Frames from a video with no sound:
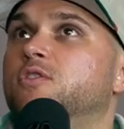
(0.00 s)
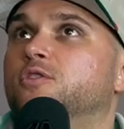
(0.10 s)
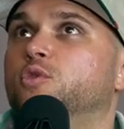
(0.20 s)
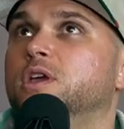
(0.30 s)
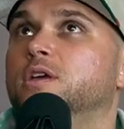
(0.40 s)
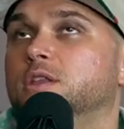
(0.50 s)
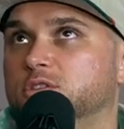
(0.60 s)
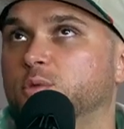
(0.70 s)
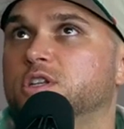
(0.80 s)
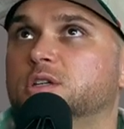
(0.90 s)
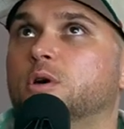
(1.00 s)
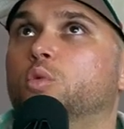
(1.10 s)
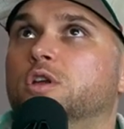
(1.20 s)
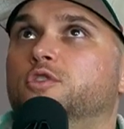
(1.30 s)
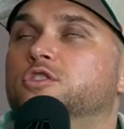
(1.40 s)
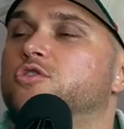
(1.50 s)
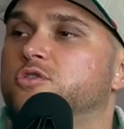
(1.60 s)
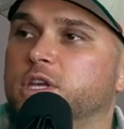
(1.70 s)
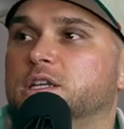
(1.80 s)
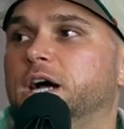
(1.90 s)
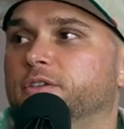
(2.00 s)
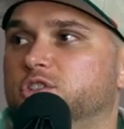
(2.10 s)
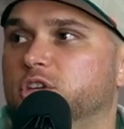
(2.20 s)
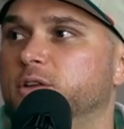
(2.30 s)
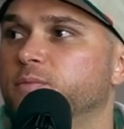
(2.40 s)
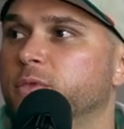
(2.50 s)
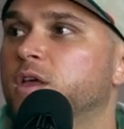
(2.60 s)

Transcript: we, and so we talked about, what if you introduce technology?